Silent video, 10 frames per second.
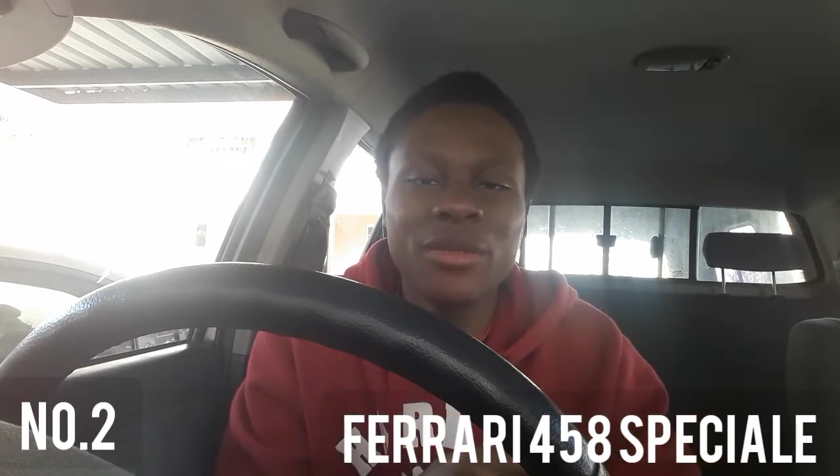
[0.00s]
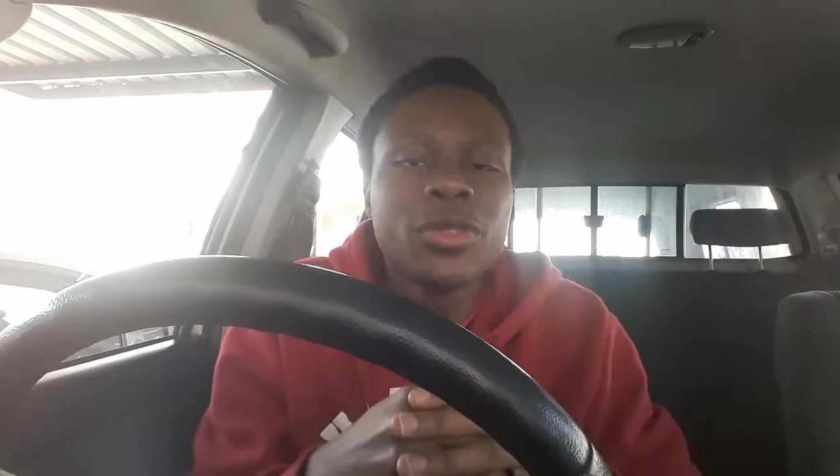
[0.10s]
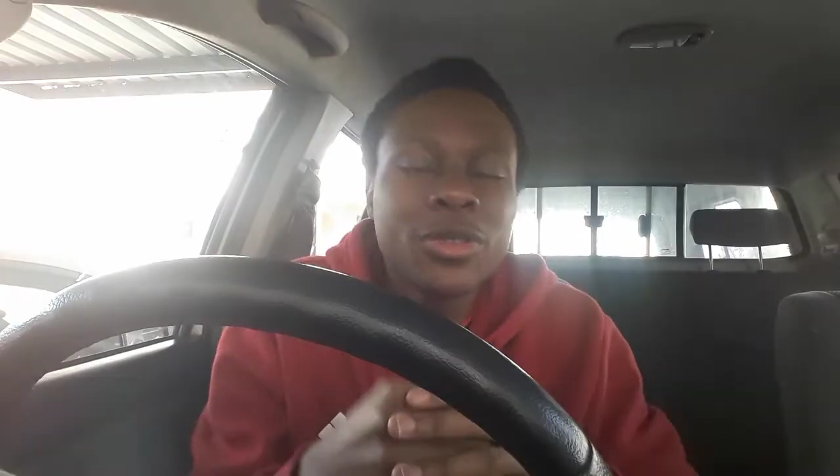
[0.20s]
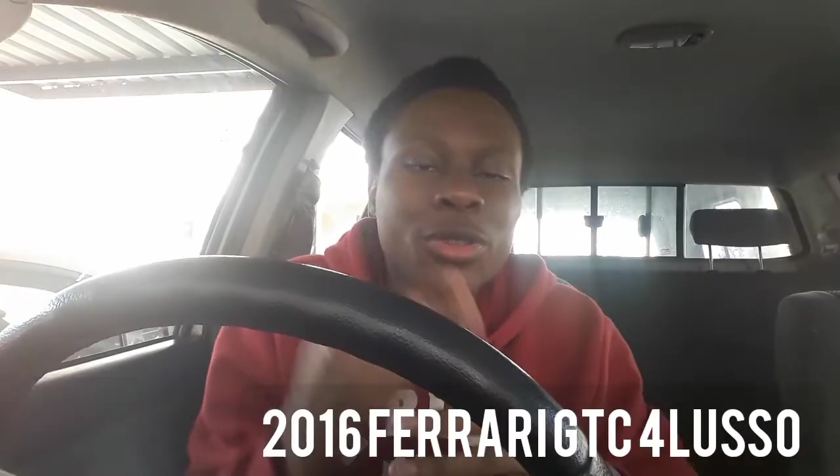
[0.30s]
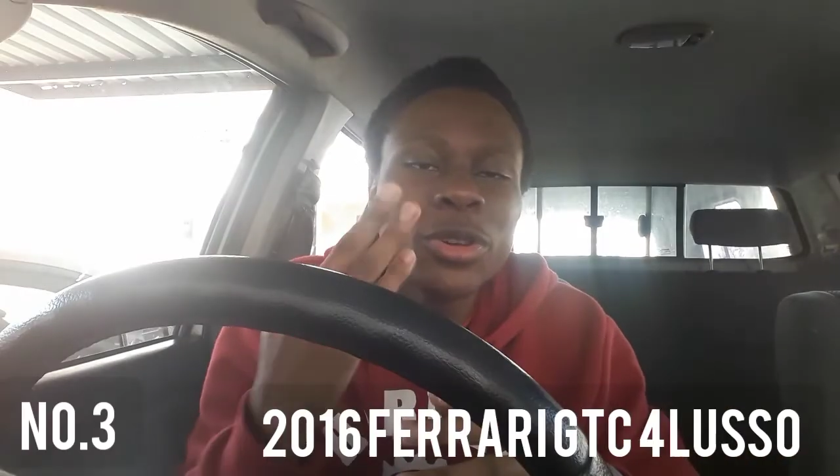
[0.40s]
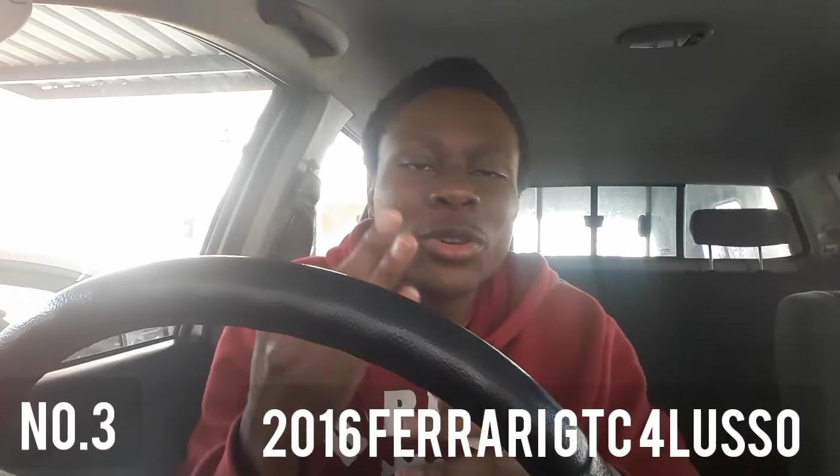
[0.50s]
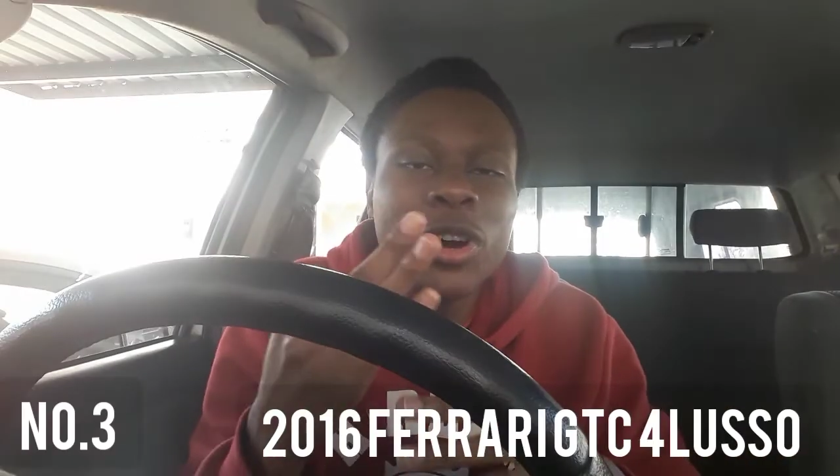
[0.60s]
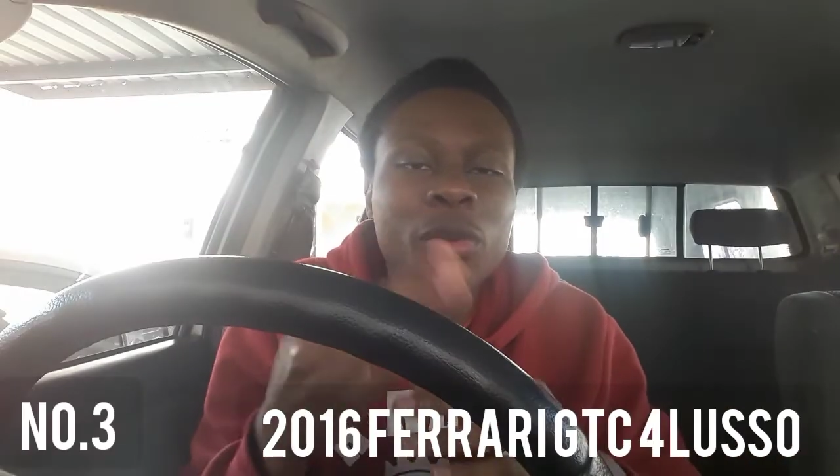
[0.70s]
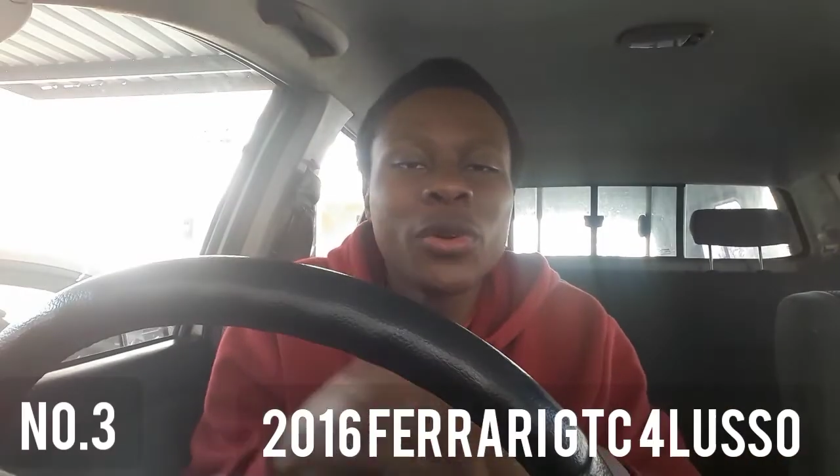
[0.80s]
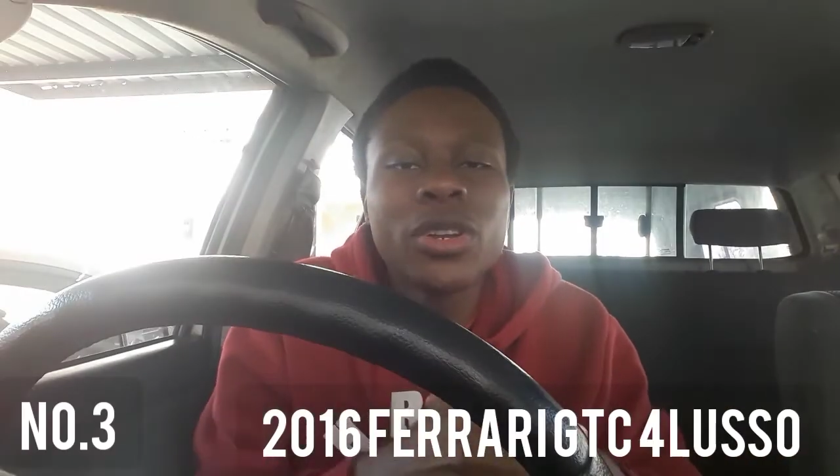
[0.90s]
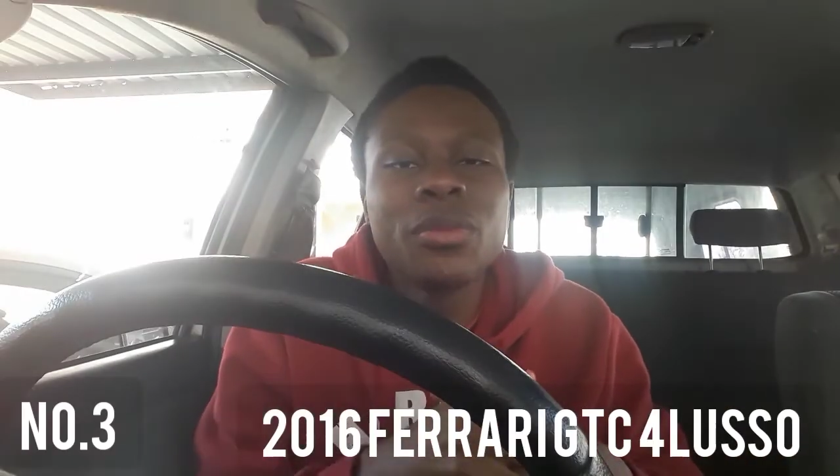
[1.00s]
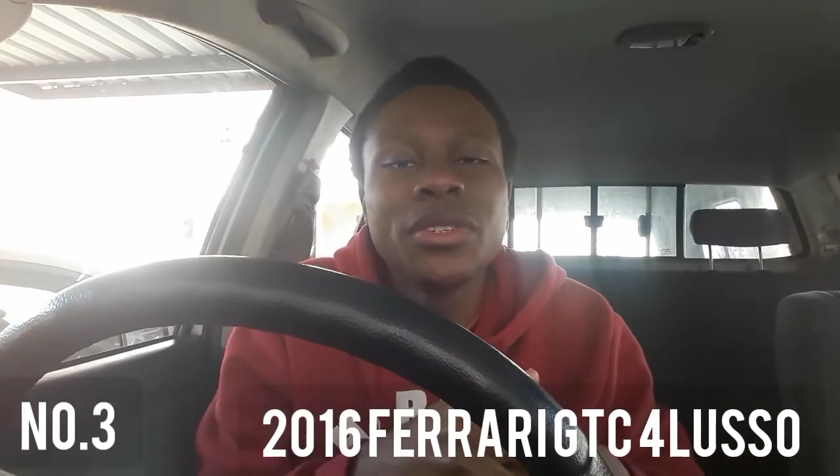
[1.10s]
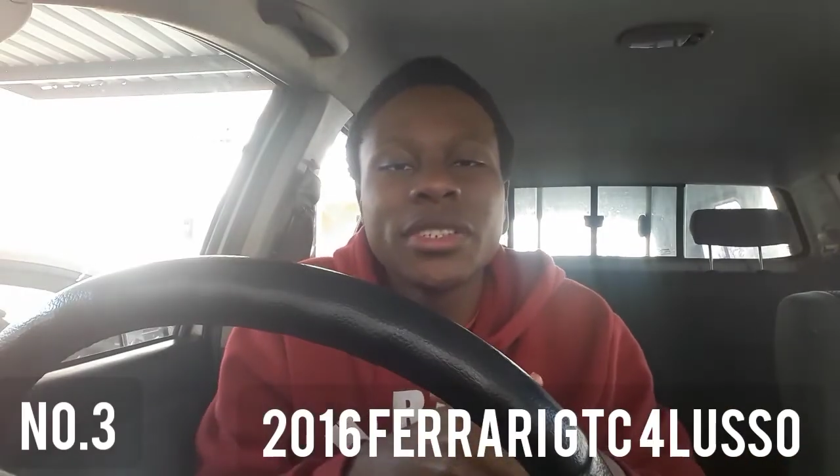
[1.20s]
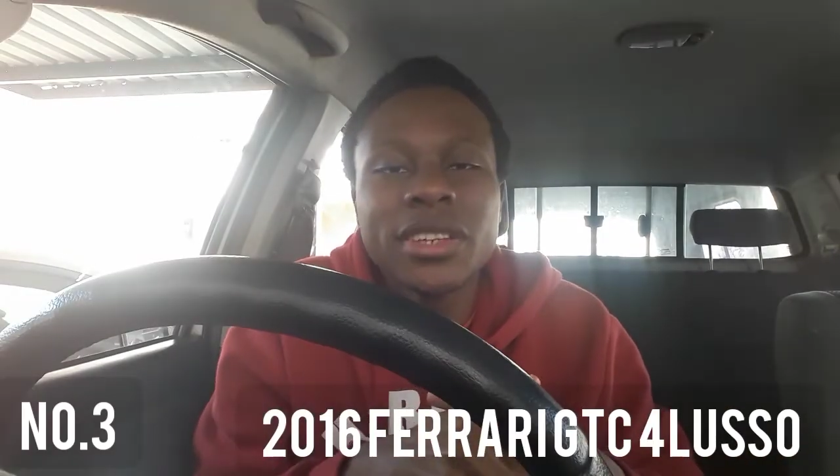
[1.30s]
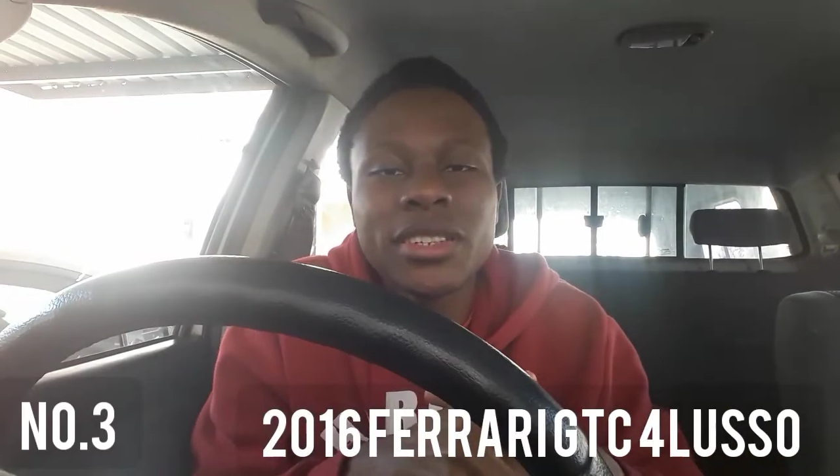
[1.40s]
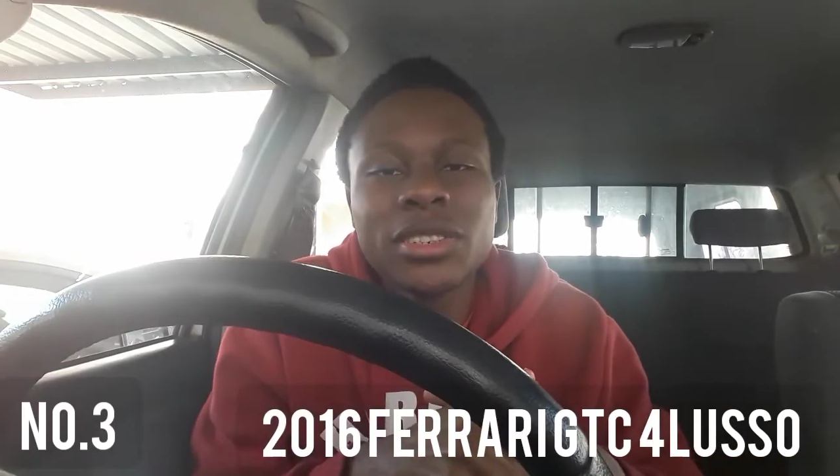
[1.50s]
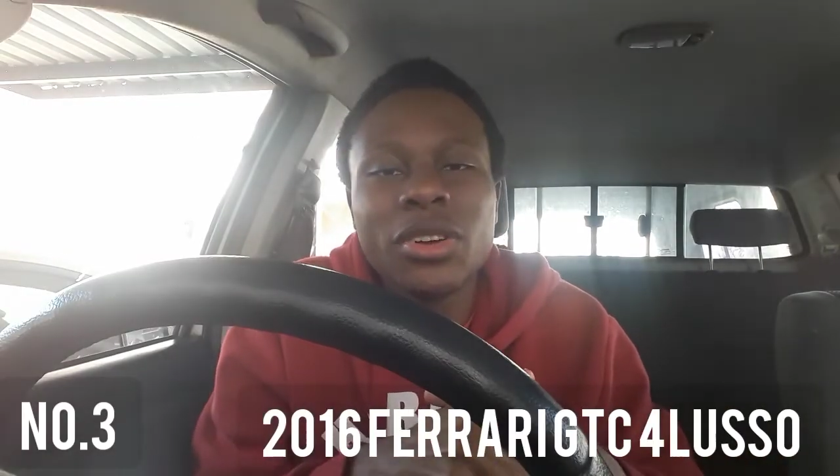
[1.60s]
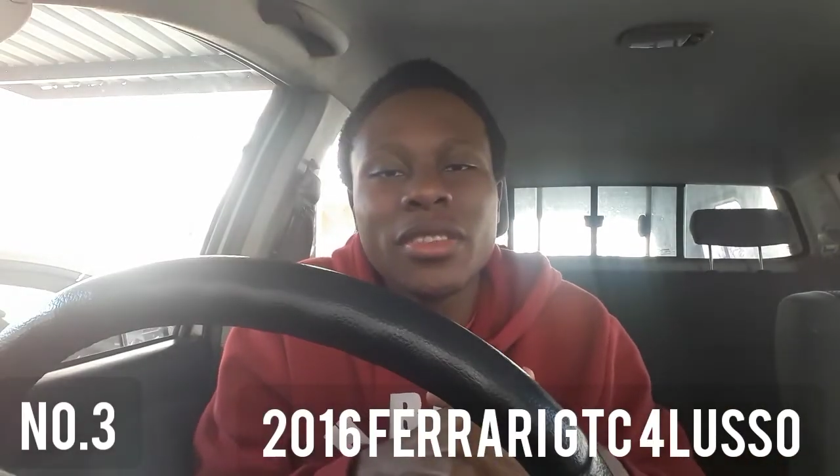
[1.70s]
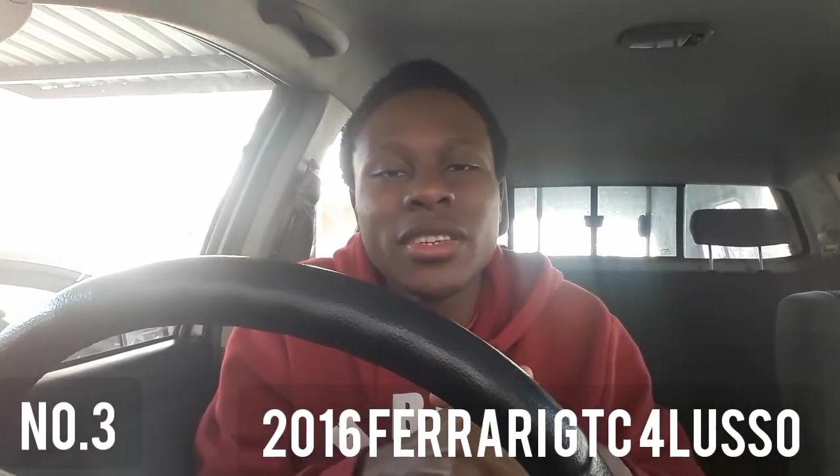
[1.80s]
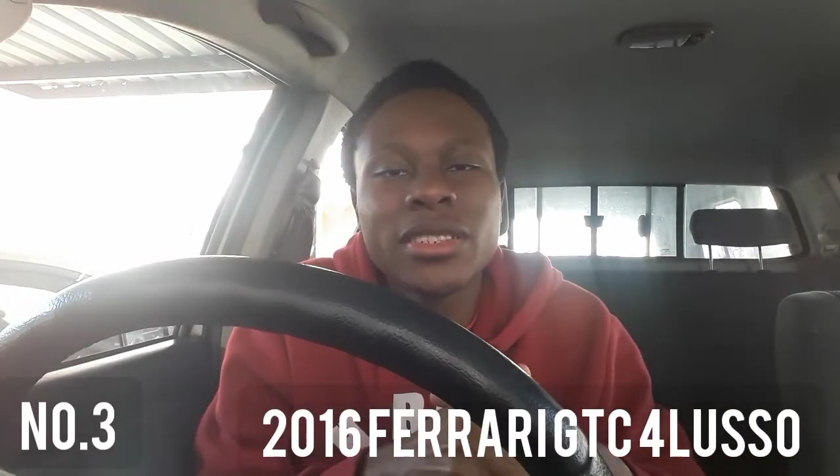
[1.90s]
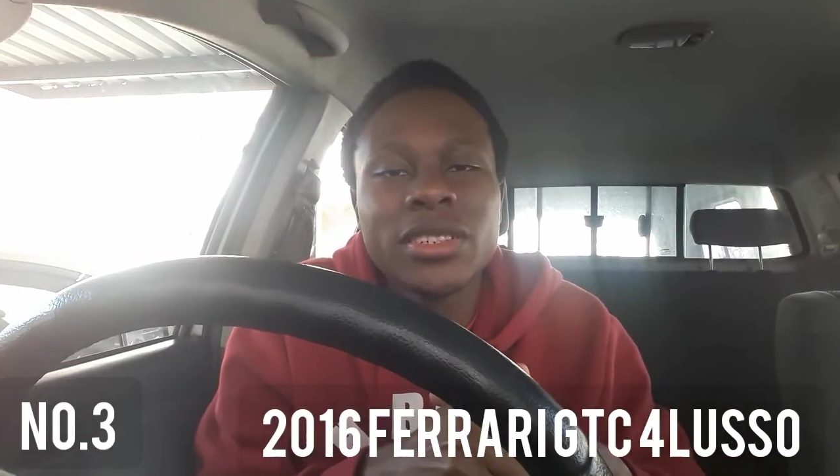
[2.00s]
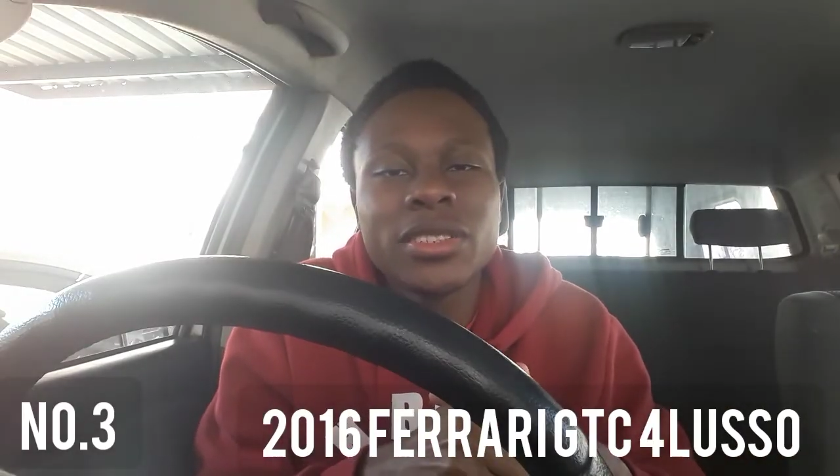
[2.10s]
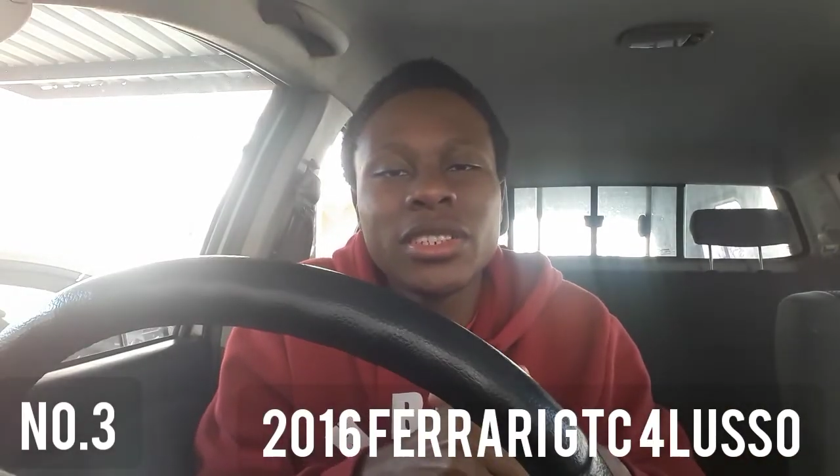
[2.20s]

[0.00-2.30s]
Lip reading: The third car we're going to be discussing on this list